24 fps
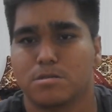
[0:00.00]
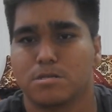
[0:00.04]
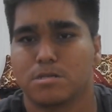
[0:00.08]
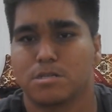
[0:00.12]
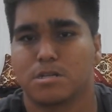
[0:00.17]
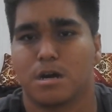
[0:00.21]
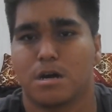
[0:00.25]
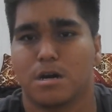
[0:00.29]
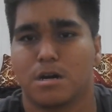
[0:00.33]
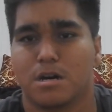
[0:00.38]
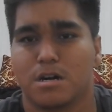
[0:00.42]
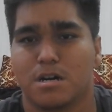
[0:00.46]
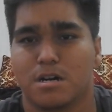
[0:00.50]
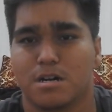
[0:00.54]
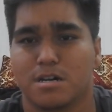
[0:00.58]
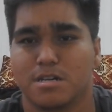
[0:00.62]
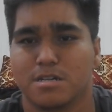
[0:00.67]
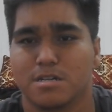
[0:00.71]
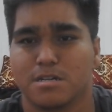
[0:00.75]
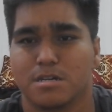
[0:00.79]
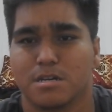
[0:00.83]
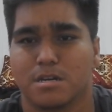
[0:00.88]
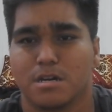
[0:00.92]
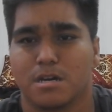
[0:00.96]

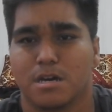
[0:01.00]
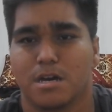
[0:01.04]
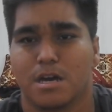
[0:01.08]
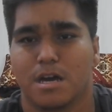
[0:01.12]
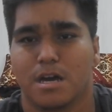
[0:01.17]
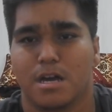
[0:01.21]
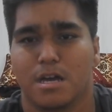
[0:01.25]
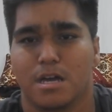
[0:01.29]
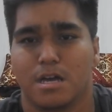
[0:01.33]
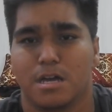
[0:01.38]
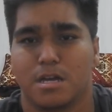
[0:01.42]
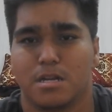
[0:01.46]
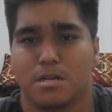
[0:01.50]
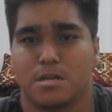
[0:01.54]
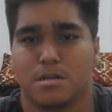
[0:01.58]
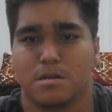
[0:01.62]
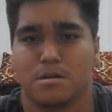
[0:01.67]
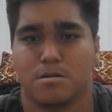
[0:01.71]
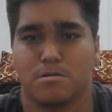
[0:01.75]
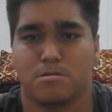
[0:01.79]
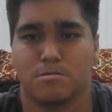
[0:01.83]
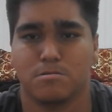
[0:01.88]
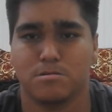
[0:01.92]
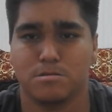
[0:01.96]
tie, and
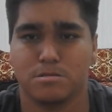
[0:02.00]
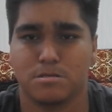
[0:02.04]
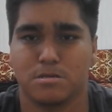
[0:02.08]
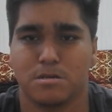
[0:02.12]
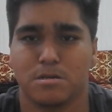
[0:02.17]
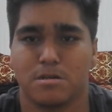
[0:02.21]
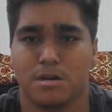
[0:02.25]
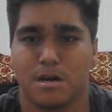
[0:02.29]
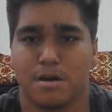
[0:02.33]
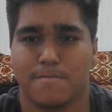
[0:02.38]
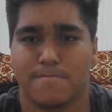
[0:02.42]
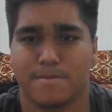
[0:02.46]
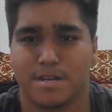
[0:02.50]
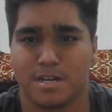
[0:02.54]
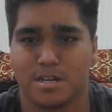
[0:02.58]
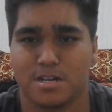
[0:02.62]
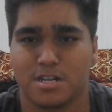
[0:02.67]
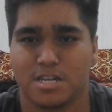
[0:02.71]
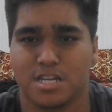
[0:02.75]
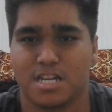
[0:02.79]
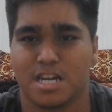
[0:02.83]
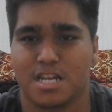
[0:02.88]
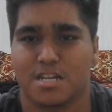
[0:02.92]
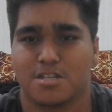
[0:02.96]
also I'm
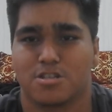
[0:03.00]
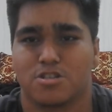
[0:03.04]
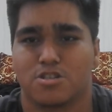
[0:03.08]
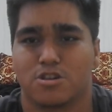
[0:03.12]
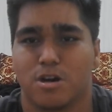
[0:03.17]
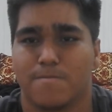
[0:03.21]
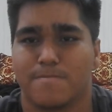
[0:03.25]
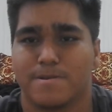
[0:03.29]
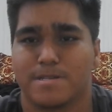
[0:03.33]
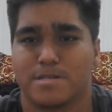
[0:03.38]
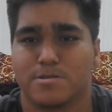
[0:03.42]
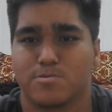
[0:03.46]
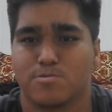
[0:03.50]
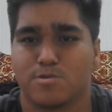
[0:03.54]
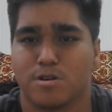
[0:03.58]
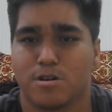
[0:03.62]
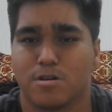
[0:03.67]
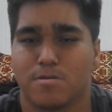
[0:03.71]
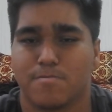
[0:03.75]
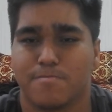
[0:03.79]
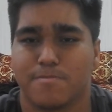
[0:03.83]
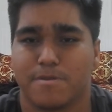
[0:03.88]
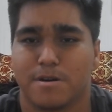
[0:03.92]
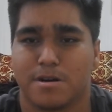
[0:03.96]
gonna get a job as
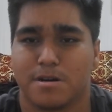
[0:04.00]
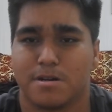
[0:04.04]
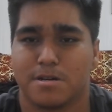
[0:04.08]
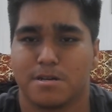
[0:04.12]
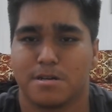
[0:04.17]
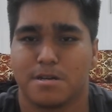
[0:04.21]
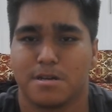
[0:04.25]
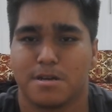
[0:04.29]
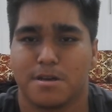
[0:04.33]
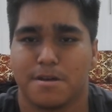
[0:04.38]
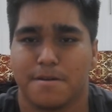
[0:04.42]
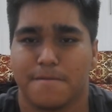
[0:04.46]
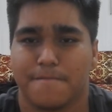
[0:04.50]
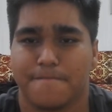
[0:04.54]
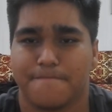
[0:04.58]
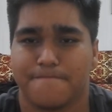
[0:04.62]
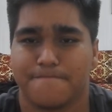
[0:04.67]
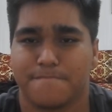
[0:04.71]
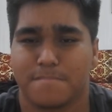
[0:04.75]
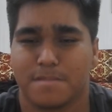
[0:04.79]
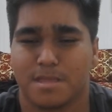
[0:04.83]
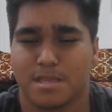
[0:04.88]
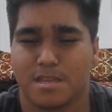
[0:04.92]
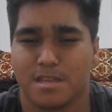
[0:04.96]
well. But
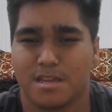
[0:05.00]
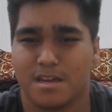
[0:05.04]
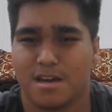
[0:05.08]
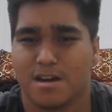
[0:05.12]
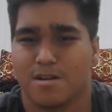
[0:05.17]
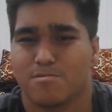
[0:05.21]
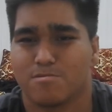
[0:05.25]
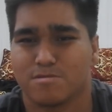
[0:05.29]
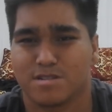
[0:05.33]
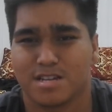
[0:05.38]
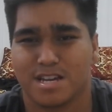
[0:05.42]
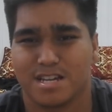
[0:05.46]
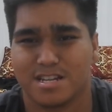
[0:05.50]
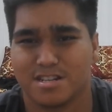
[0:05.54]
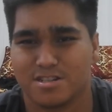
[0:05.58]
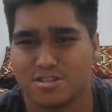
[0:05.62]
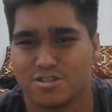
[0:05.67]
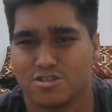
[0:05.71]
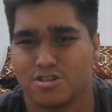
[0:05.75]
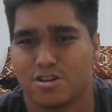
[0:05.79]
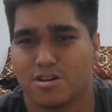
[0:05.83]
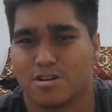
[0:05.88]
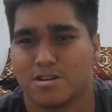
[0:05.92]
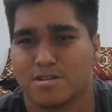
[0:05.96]
yeah, I will get a
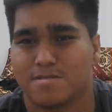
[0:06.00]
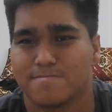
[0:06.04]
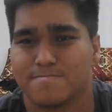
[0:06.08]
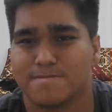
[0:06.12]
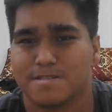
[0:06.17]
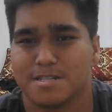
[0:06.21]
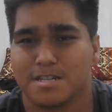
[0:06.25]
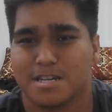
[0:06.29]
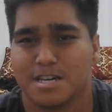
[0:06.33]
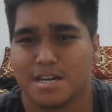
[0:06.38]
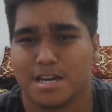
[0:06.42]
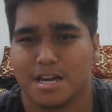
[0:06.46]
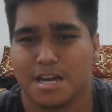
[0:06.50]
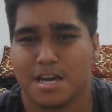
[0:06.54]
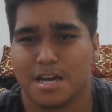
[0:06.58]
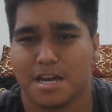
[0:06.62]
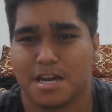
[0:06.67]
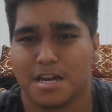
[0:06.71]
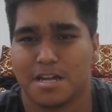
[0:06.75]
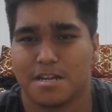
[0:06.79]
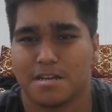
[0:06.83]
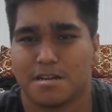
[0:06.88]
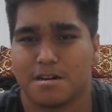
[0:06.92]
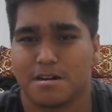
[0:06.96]
job
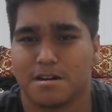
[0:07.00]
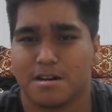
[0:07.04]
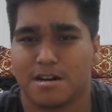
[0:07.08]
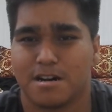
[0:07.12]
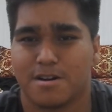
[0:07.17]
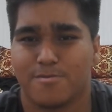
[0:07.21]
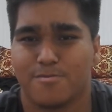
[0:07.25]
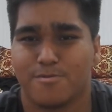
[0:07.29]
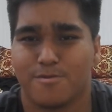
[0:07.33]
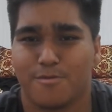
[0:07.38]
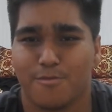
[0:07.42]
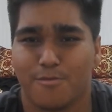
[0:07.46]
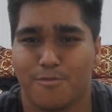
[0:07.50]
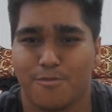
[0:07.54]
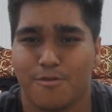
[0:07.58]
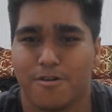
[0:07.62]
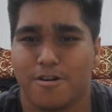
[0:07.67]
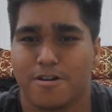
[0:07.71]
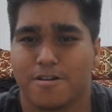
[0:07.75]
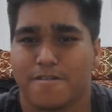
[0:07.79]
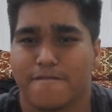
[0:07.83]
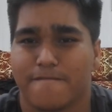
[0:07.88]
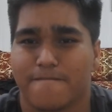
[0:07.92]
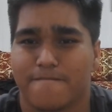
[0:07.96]
and I will
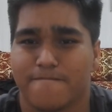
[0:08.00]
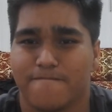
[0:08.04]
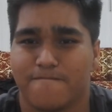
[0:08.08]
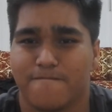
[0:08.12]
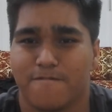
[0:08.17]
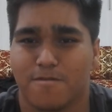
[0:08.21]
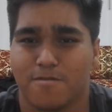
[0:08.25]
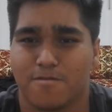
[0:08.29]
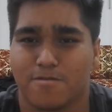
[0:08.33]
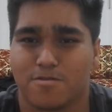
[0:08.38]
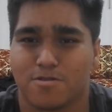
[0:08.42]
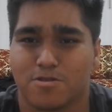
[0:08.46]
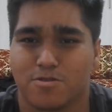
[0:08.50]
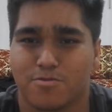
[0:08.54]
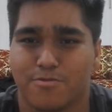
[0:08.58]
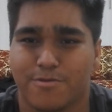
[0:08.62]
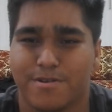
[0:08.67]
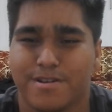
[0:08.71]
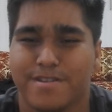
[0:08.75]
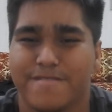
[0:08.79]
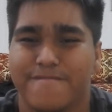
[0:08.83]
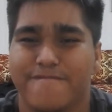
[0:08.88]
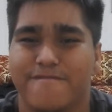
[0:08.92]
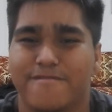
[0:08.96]
work for
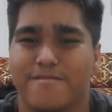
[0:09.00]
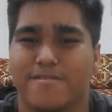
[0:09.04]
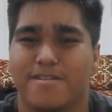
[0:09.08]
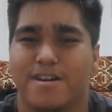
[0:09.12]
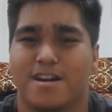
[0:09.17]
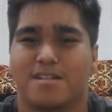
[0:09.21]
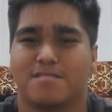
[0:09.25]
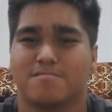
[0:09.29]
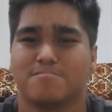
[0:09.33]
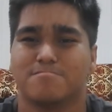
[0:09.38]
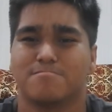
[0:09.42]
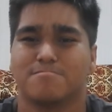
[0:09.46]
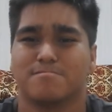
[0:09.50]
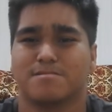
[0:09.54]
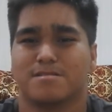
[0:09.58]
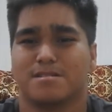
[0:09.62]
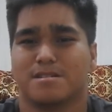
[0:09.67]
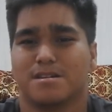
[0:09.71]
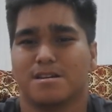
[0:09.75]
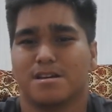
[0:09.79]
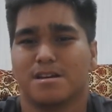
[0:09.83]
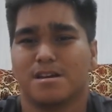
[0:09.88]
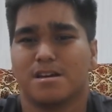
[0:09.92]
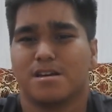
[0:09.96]
24 hours.
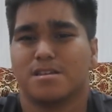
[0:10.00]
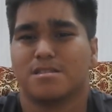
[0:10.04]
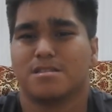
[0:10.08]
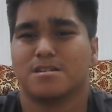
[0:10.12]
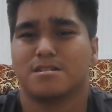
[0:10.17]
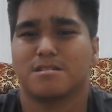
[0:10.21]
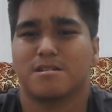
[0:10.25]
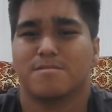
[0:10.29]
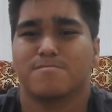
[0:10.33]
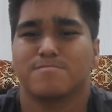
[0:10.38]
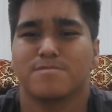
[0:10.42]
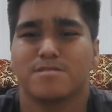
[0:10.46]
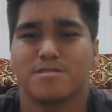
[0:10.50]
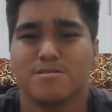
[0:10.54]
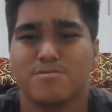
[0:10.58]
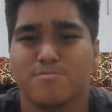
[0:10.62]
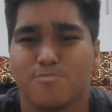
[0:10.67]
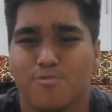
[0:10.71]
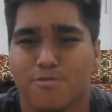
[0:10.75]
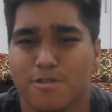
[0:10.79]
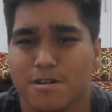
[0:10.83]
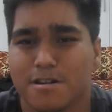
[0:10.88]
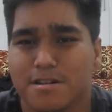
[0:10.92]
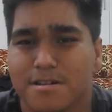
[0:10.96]
Like, I'm gonna
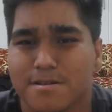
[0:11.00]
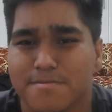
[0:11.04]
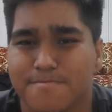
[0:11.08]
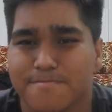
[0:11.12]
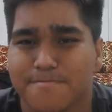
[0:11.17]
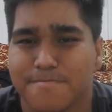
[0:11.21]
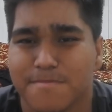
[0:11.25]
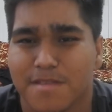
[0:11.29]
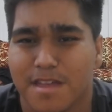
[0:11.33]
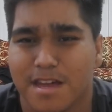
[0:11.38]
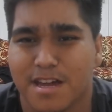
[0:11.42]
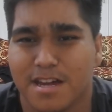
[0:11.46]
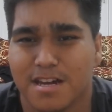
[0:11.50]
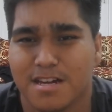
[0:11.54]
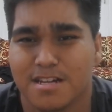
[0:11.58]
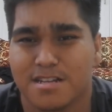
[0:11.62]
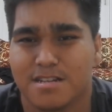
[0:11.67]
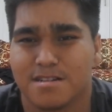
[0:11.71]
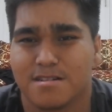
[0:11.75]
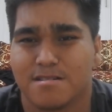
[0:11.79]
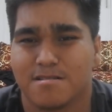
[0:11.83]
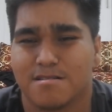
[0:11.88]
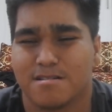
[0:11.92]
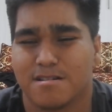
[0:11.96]
work
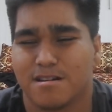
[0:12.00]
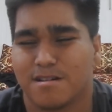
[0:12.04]
as